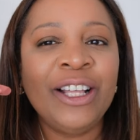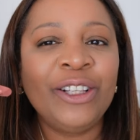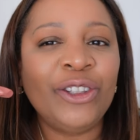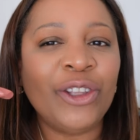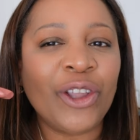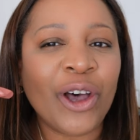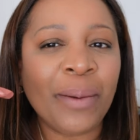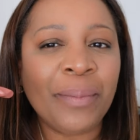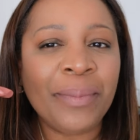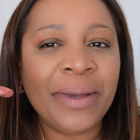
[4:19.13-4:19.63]

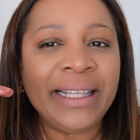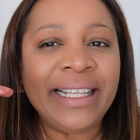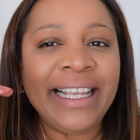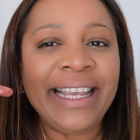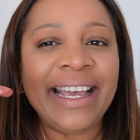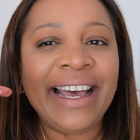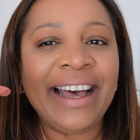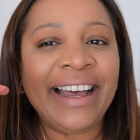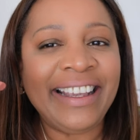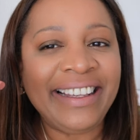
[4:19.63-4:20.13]

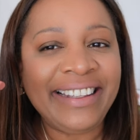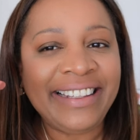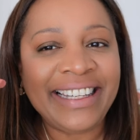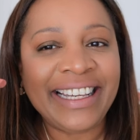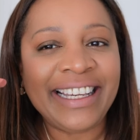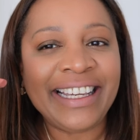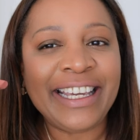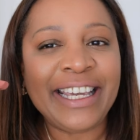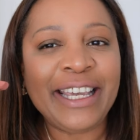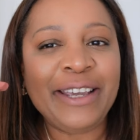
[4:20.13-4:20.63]
Normally, I
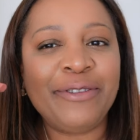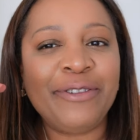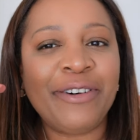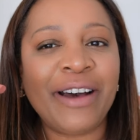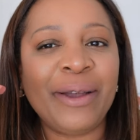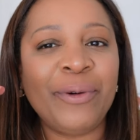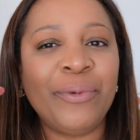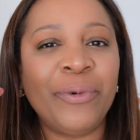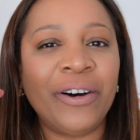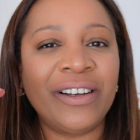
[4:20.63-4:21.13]
think if
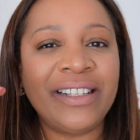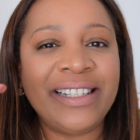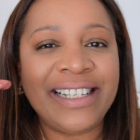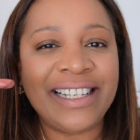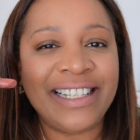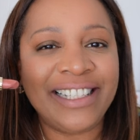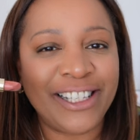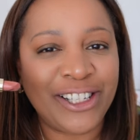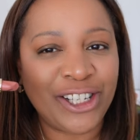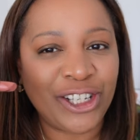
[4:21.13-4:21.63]
I was
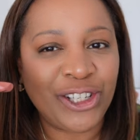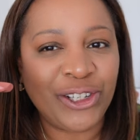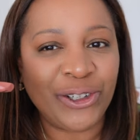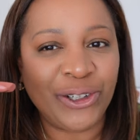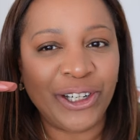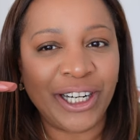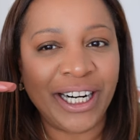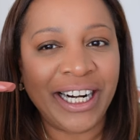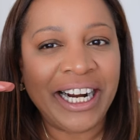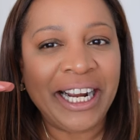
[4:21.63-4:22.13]
in
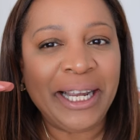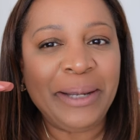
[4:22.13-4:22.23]
store,